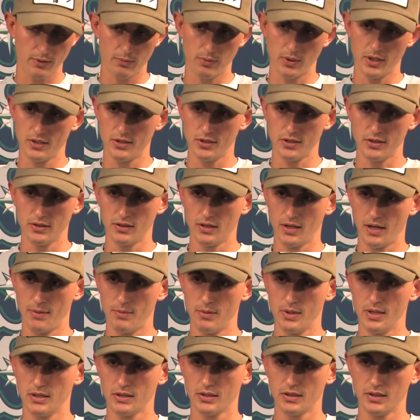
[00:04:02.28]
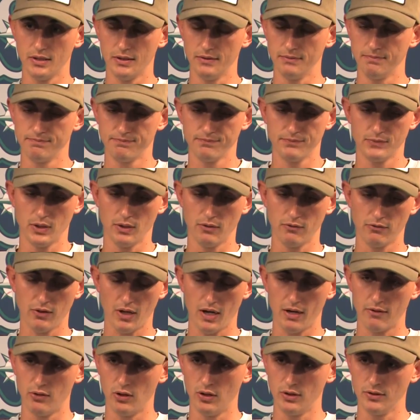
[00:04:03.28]
pitches that I missed and, you know,
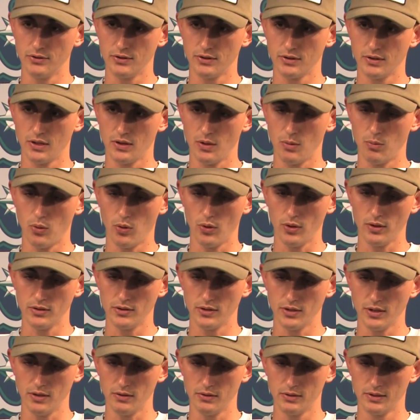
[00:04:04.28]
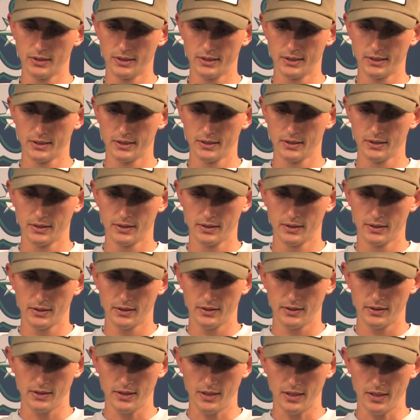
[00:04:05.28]
five runs on the board. So,
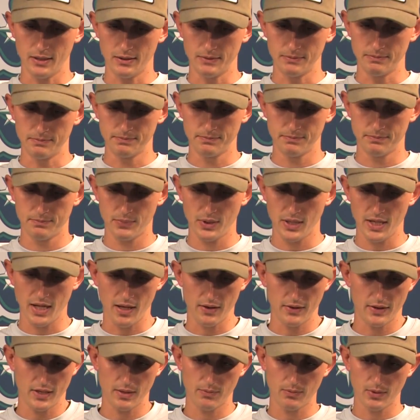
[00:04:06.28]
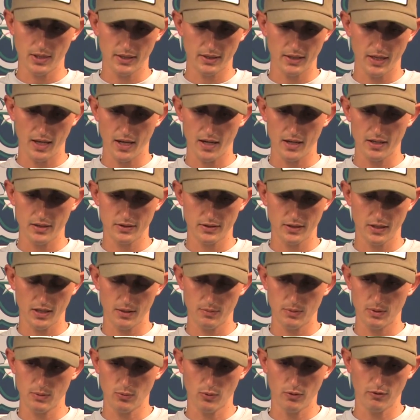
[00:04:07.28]
a team like that, I just got to
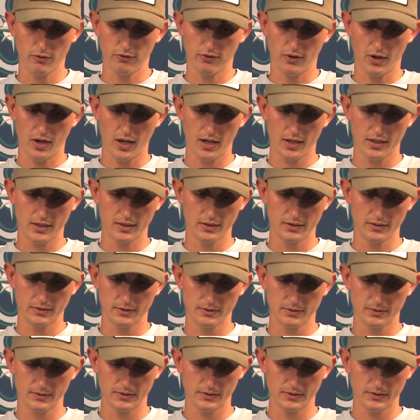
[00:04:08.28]
be more fine. And,